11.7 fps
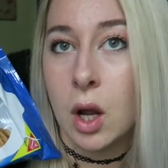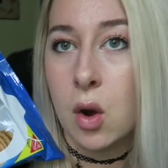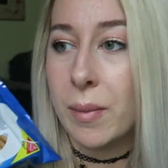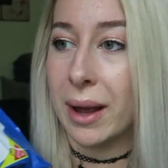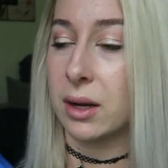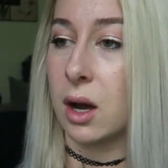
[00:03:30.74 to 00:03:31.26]

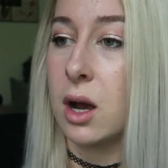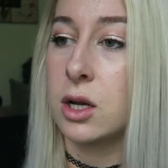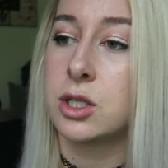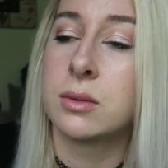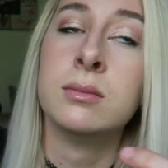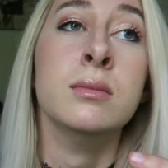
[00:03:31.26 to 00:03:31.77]
Oh my
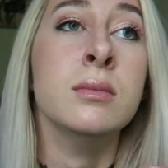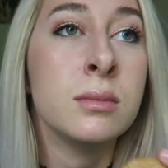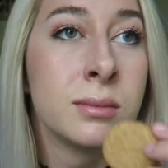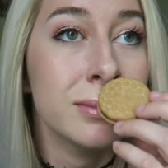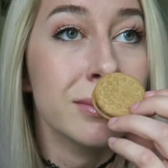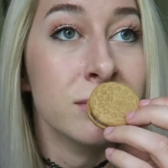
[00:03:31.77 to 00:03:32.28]
gosh.
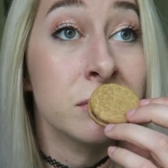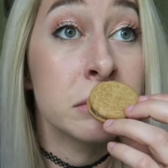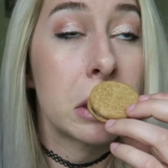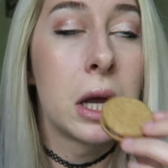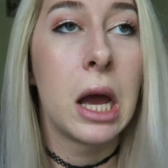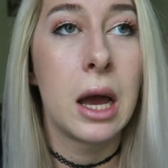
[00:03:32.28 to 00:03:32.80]

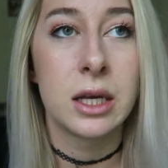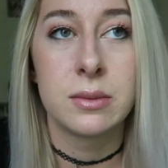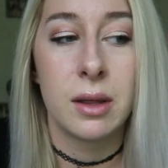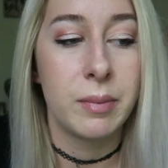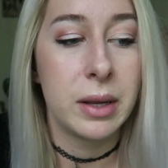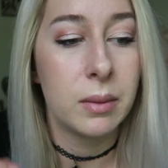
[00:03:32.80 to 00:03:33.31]
I
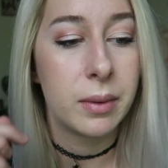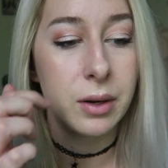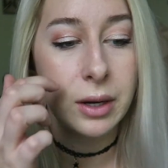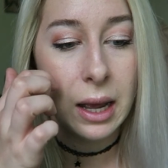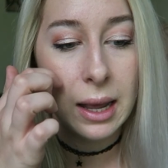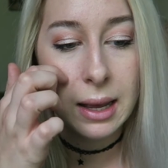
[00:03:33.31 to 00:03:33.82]
smell the peanut
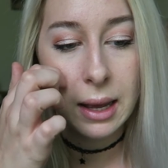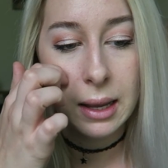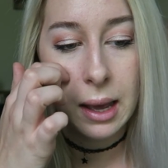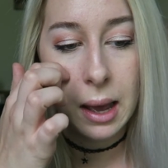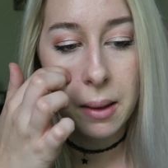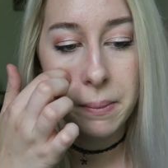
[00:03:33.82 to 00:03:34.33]
butter. Yeah, yeah,
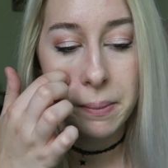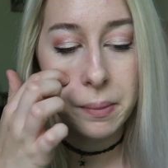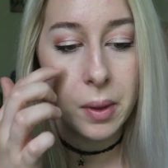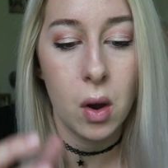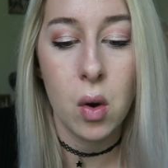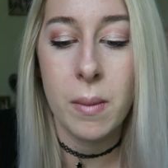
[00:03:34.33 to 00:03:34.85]
yeah.
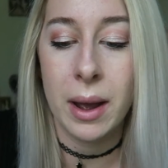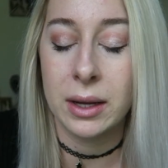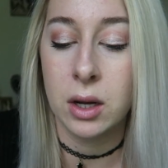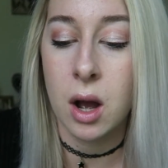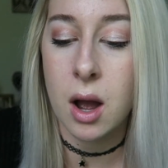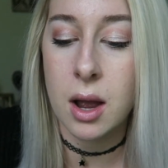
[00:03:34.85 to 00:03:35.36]
Oh my
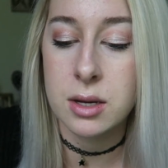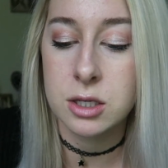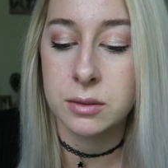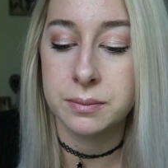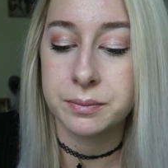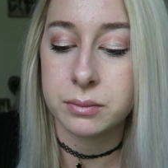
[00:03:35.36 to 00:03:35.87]

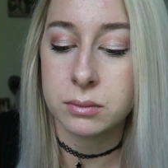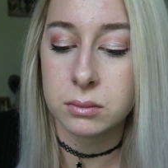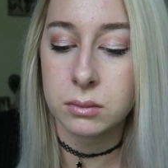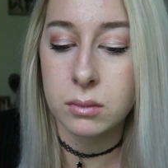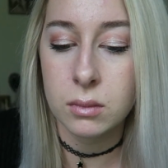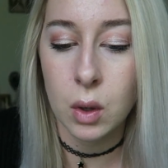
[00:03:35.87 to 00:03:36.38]
gosh.
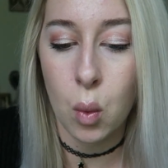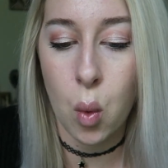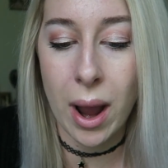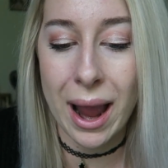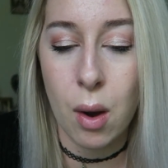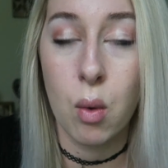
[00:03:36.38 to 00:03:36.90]

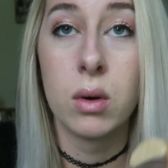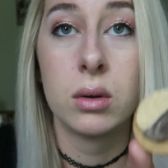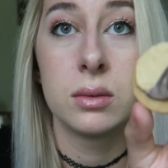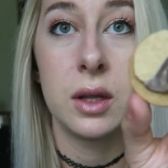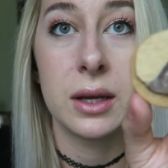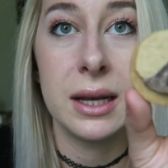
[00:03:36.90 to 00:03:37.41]
Wow.
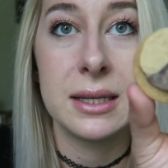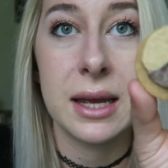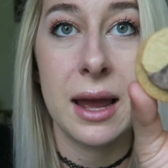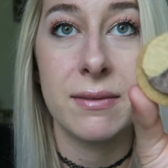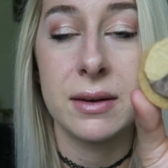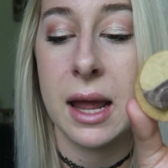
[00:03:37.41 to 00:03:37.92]
Look at it, it's
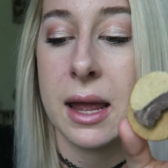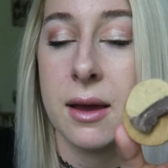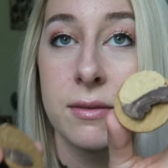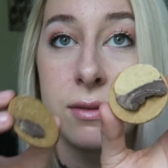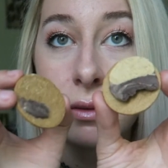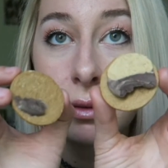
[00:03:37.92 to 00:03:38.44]
half and
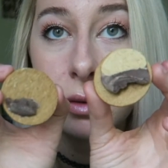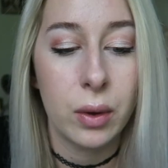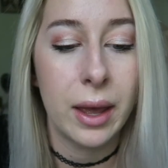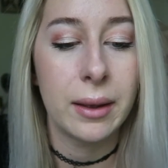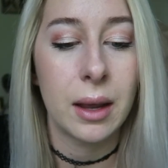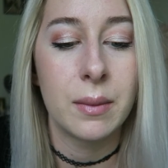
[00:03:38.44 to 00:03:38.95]
half.
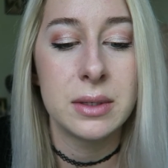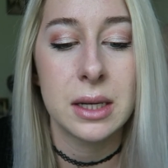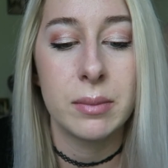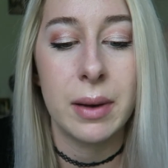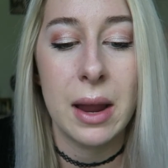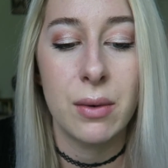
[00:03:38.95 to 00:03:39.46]
Okay, I'm gonna
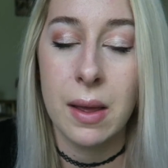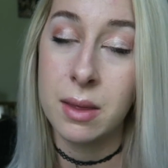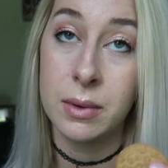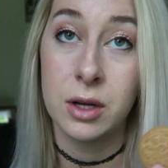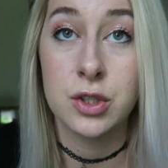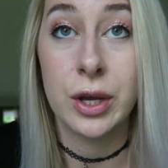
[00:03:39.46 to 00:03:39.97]
take a bite right in
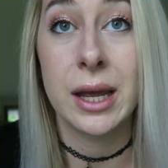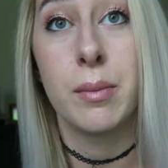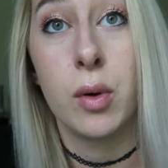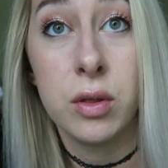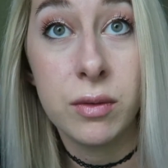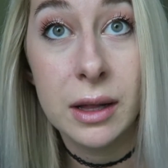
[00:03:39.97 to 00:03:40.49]
the middle so I
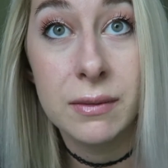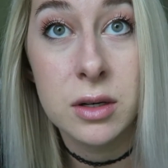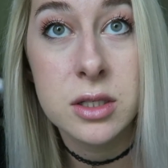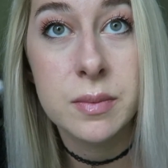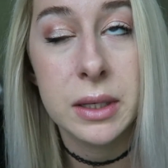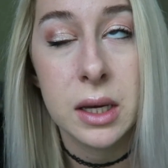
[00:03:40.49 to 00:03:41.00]
get both
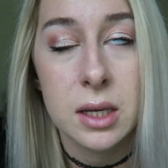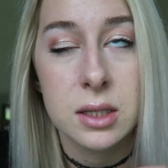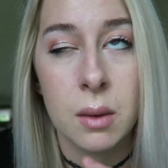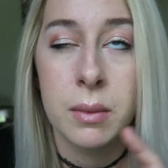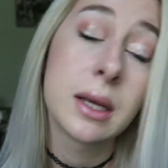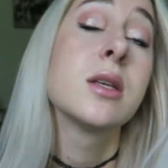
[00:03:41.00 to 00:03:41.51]
flavors
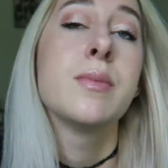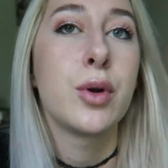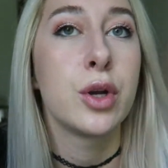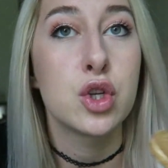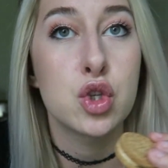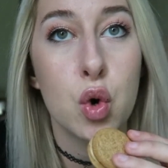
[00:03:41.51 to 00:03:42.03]
because I'm an
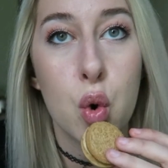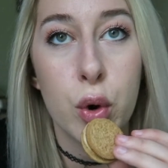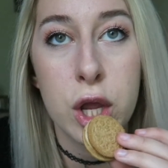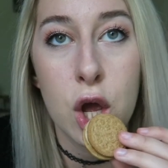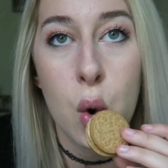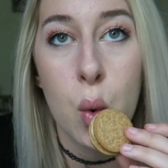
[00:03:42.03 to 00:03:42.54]
experienced
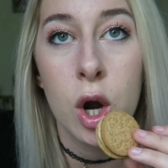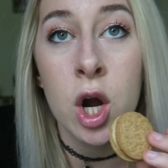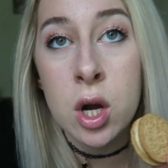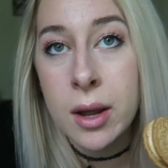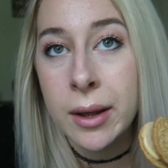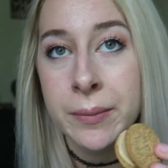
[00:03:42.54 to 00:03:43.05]

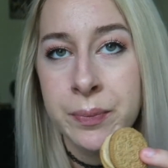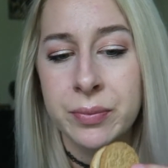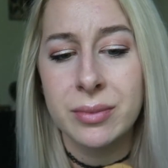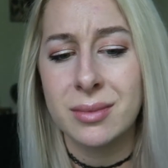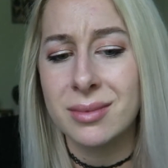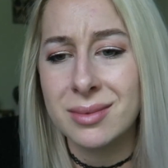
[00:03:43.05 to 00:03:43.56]
Oreo-er.
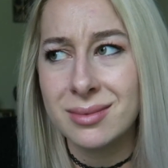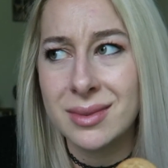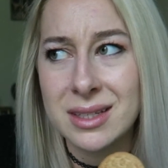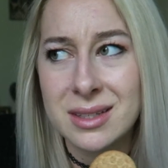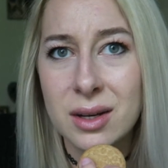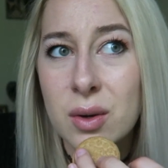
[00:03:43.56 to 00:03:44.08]

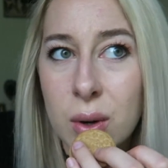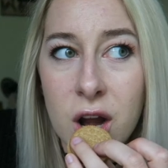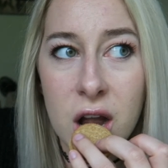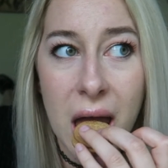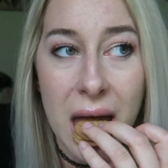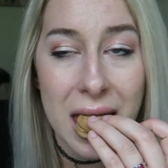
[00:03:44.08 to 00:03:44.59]
That's not a
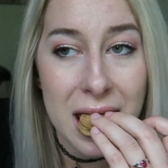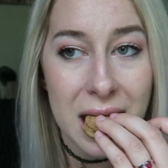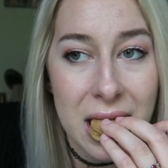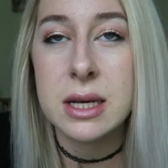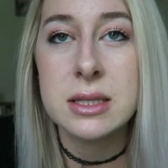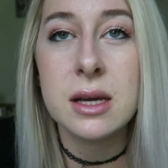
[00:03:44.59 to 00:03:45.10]
word.
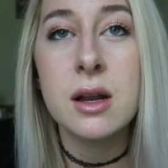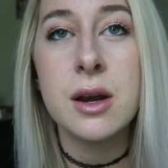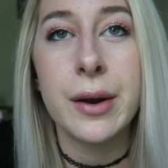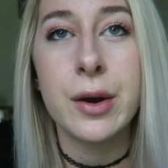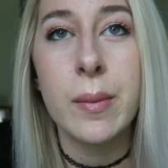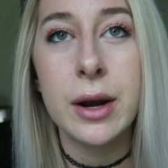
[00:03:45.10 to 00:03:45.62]
It tastes like a
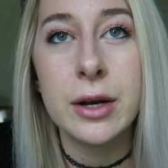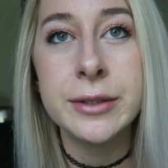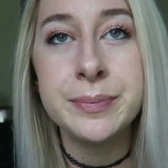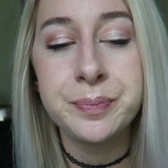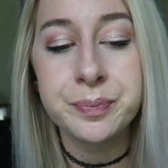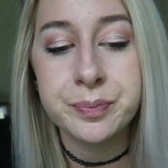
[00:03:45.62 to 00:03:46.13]
Nutter
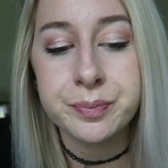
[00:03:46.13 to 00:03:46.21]
Butter.